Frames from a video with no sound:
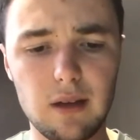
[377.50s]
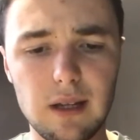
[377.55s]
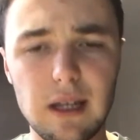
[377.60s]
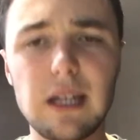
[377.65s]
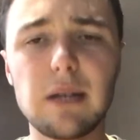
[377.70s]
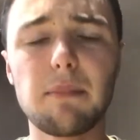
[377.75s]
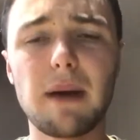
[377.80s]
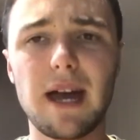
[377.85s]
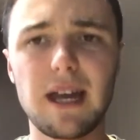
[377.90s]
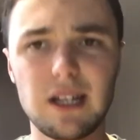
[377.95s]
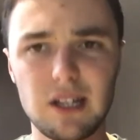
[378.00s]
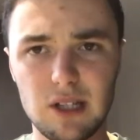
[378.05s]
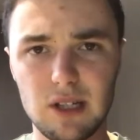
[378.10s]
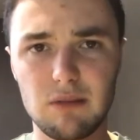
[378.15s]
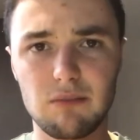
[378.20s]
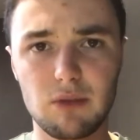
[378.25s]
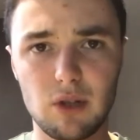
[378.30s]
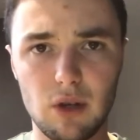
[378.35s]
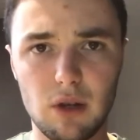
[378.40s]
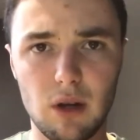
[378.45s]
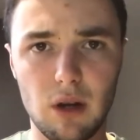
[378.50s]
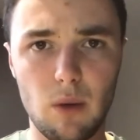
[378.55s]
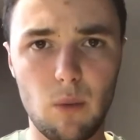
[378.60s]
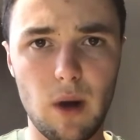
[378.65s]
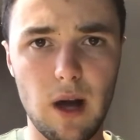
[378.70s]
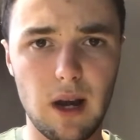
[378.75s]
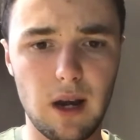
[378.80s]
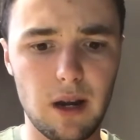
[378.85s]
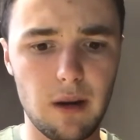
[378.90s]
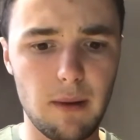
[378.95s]
E-Pace doing
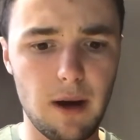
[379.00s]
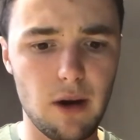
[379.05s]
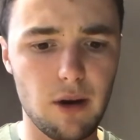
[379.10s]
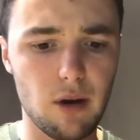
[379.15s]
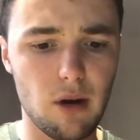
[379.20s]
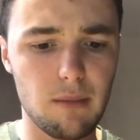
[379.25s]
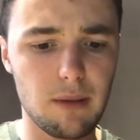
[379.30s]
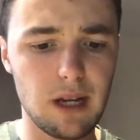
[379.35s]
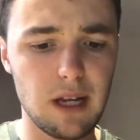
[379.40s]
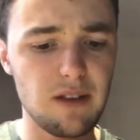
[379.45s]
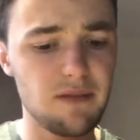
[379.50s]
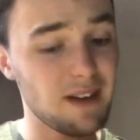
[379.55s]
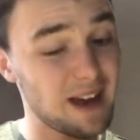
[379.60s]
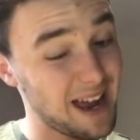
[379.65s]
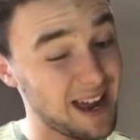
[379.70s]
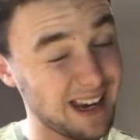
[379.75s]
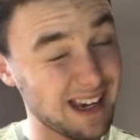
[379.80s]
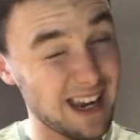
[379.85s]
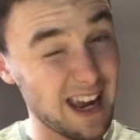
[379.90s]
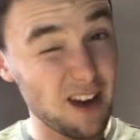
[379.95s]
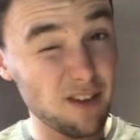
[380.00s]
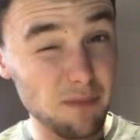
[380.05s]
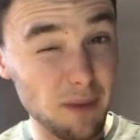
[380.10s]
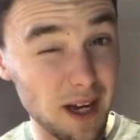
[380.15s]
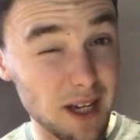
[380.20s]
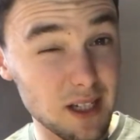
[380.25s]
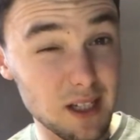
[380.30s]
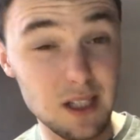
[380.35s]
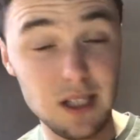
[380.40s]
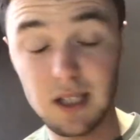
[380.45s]
well in America, I believe, and the
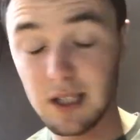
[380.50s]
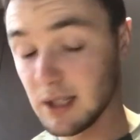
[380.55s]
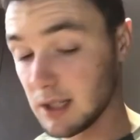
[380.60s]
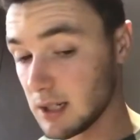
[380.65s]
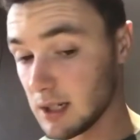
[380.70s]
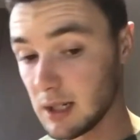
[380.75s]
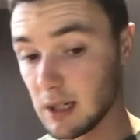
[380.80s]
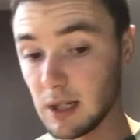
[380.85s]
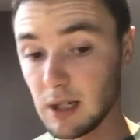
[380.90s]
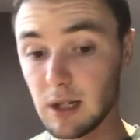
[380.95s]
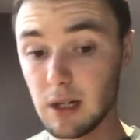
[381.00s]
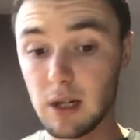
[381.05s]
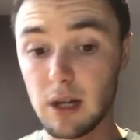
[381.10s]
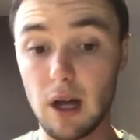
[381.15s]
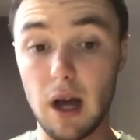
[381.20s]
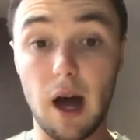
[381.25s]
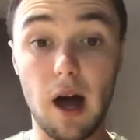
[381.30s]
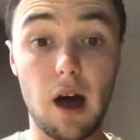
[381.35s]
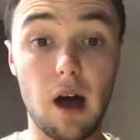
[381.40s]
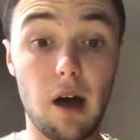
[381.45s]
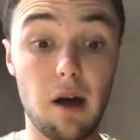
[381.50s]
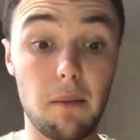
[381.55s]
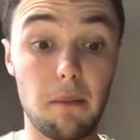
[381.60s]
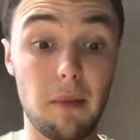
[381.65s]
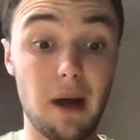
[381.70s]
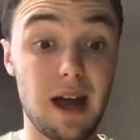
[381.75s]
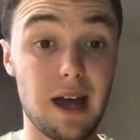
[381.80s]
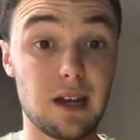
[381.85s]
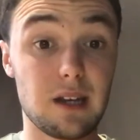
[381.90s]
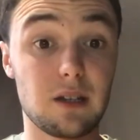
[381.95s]
F-Pace.
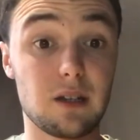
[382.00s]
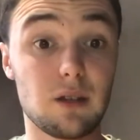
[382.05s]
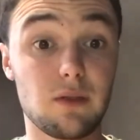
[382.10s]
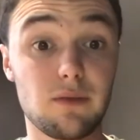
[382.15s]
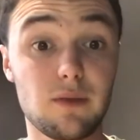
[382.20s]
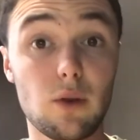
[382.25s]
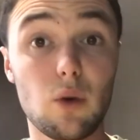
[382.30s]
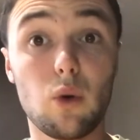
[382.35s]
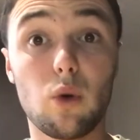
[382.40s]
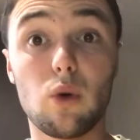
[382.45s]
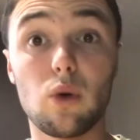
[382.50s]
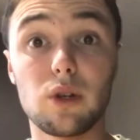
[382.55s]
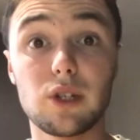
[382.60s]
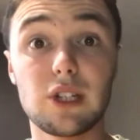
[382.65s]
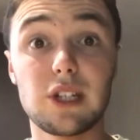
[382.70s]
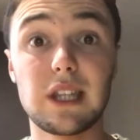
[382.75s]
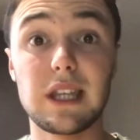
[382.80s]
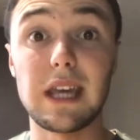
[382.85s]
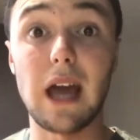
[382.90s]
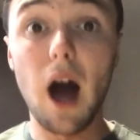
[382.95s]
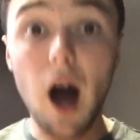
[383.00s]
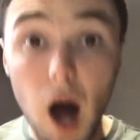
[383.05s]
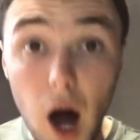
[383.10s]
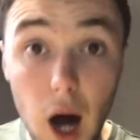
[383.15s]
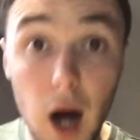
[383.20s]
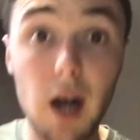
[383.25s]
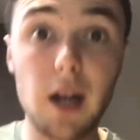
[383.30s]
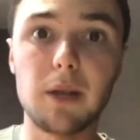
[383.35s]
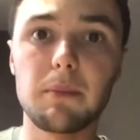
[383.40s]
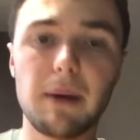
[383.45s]
And of course the
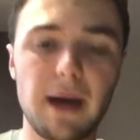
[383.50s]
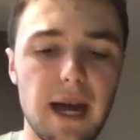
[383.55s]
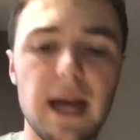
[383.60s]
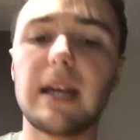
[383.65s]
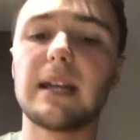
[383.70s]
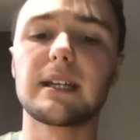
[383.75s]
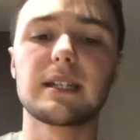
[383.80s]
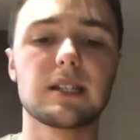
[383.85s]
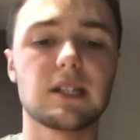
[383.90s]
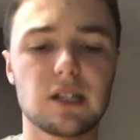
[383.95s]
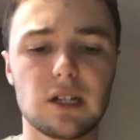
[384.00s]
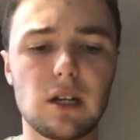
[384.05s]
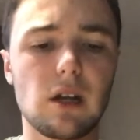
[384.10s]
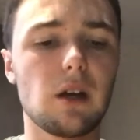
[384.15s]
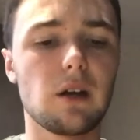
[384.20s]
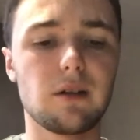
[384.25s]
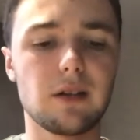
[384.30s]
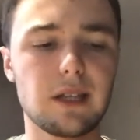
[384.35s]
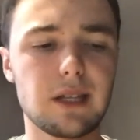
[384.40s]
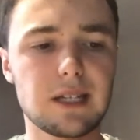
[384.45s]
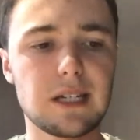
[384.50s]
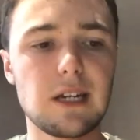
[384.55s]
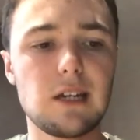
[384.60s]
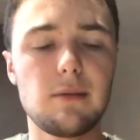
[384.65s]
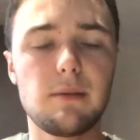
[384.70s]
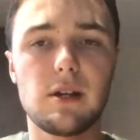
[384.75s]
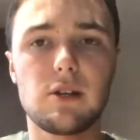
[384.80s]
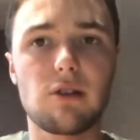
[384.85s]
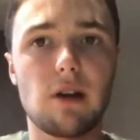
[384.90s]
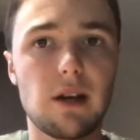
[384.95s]
I-Pace. So there seems
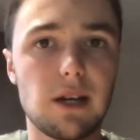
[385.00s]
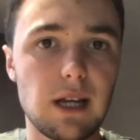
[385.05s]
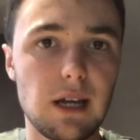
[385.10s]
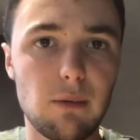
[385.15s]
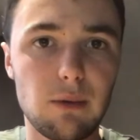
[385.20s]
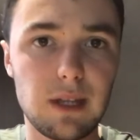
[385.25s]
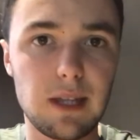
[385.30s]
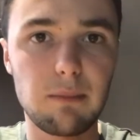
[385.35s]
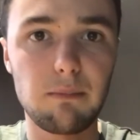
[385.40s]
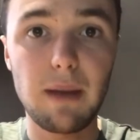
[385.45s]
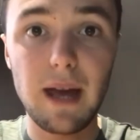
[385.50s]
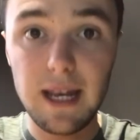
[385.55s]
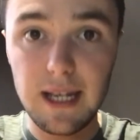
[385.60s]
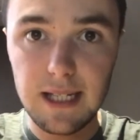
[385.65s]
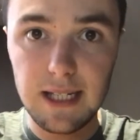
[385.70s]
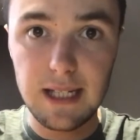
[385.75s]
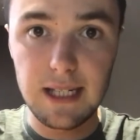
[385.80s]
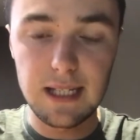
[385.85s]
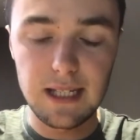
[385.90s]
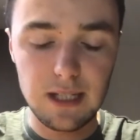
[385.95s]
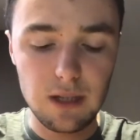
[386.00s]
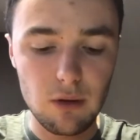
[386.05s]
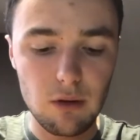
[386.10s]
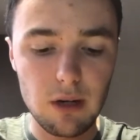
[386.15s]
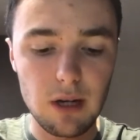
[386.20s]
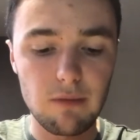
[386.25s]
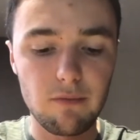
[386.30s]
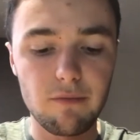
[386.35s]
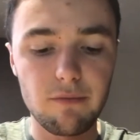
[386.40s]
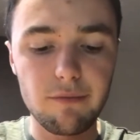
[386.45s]
to be a trend here with the Paces
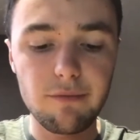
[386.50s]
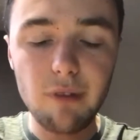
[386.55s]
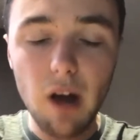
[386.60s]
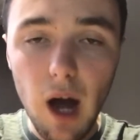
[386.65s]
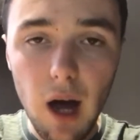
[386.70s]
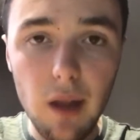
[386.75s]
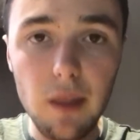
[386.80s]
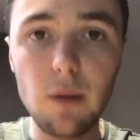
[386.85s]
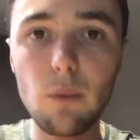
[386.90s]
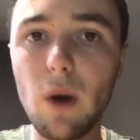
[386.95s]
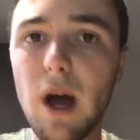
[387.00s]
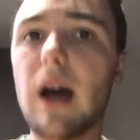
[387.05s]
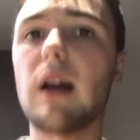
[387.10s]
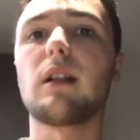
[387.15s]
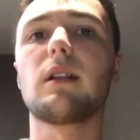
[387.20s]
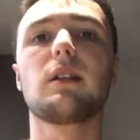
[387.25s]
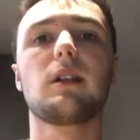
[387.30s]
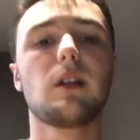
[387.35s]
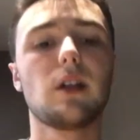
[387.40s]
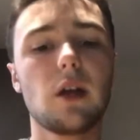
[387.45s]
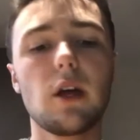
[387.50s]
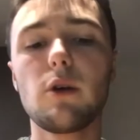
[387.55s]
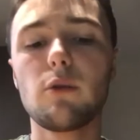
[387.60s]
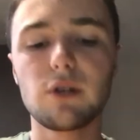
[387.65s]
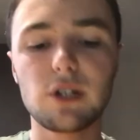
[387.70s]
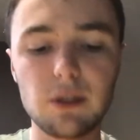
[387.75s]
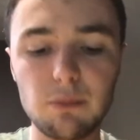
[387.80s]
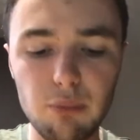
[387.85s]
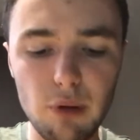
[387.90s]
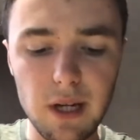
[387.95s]
doing rather well,
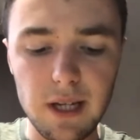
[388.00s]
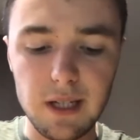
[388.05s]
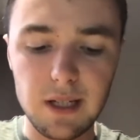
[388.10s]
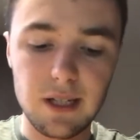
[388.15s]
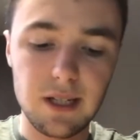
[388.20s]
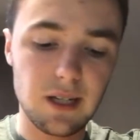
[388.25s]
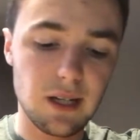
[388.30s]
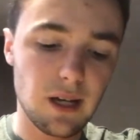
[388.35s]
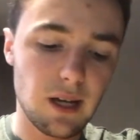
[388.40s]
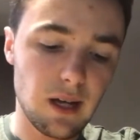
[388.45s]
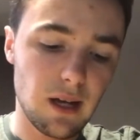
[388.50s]
which is brilliant.